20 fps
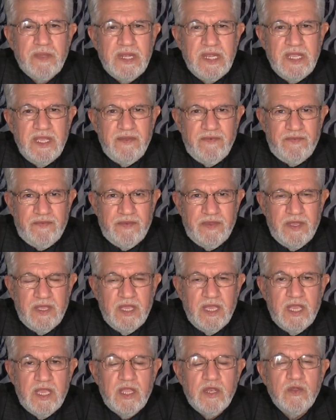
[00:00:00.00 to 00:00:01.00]
belief,
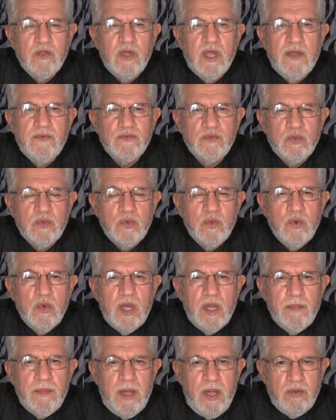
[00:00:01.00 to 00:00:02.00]
and you have to know
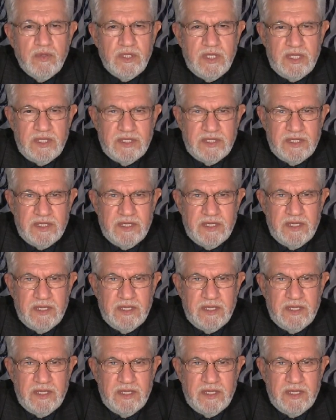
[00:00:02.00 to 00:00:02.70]
about it.